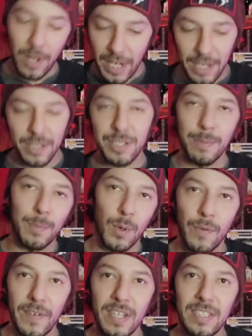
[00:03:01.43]
into
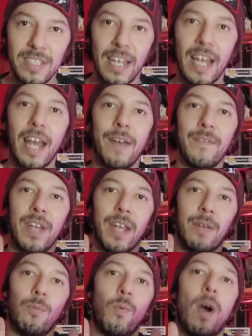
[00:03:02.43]
movies that have
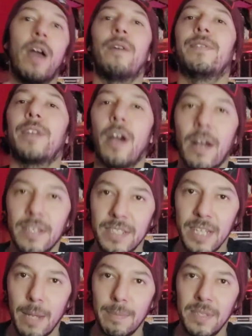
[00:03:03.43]
a wild
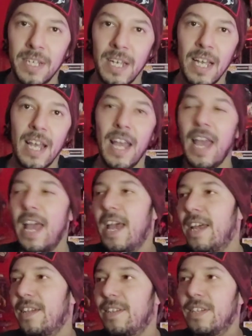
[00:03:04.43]
concept
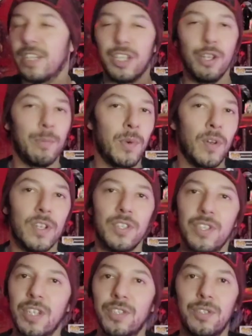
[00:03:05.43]
and the humor is
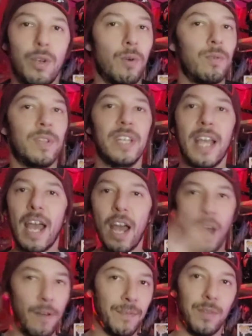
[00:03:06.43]
just totally
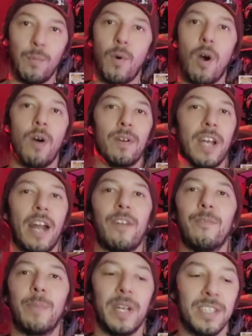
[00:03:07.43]
off the wall kind
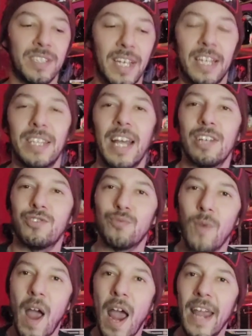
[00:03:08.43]
of but it's like that
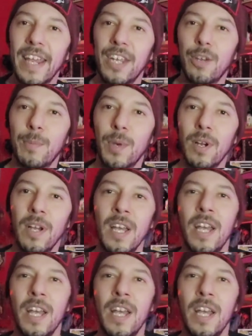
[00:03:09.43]
dry humor